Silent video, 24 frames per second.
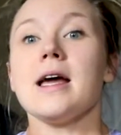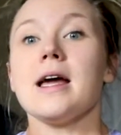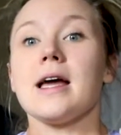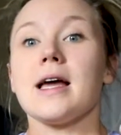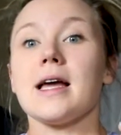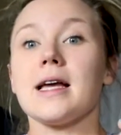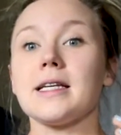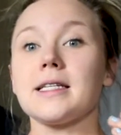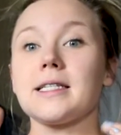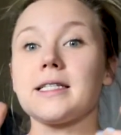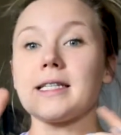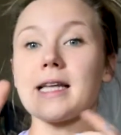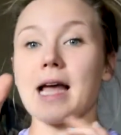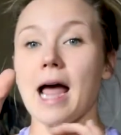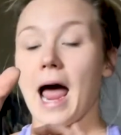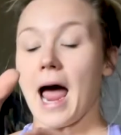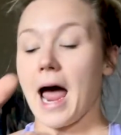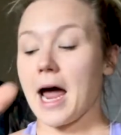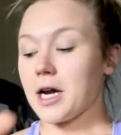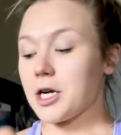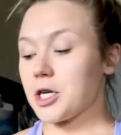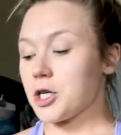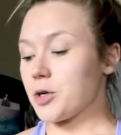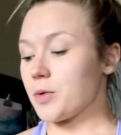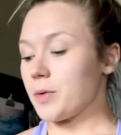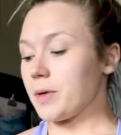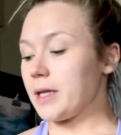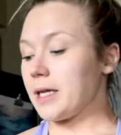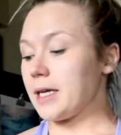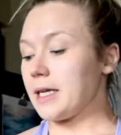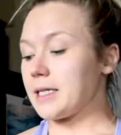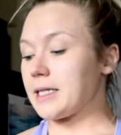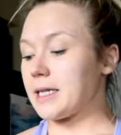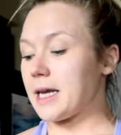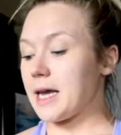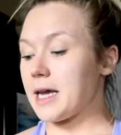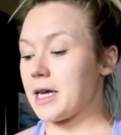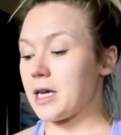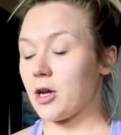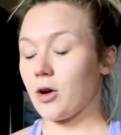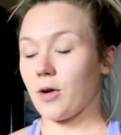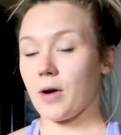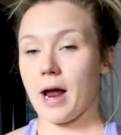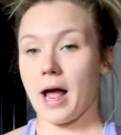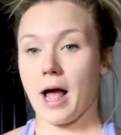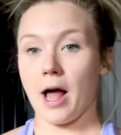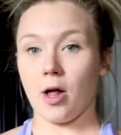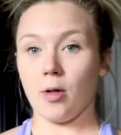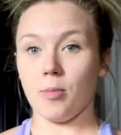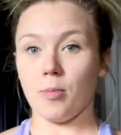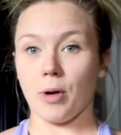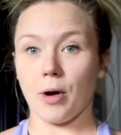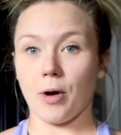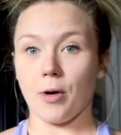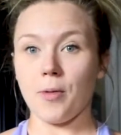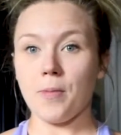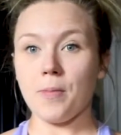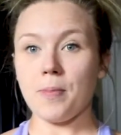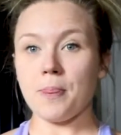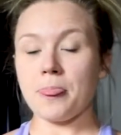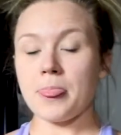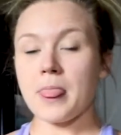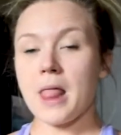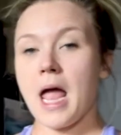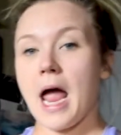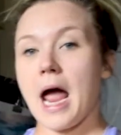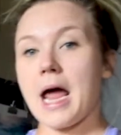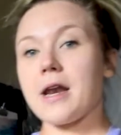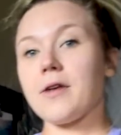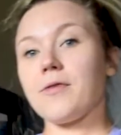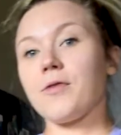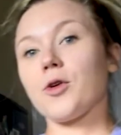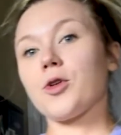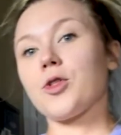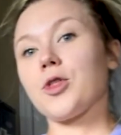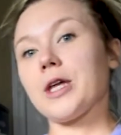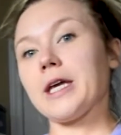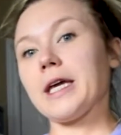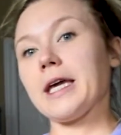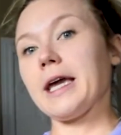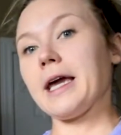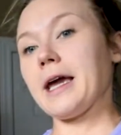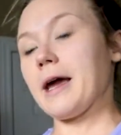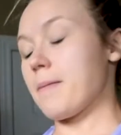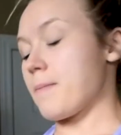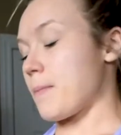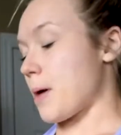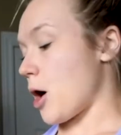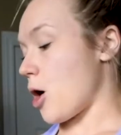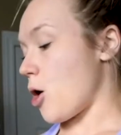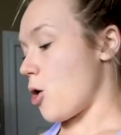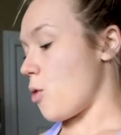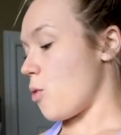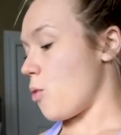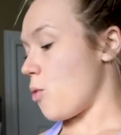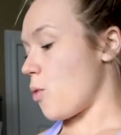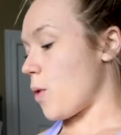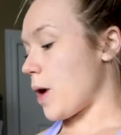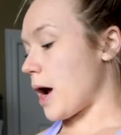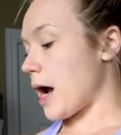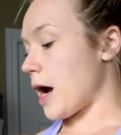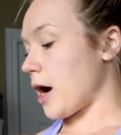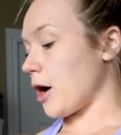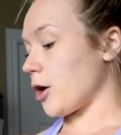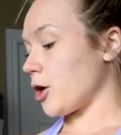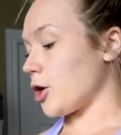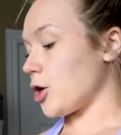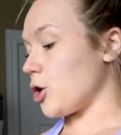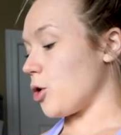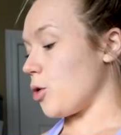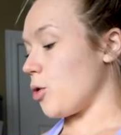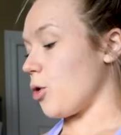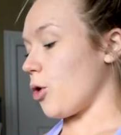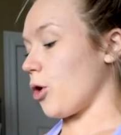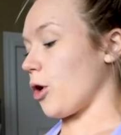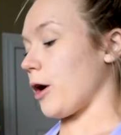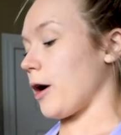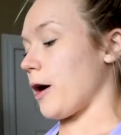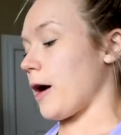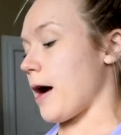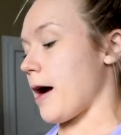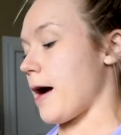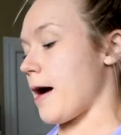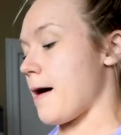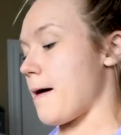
is to actually take your elbow, and if you're thinking about where your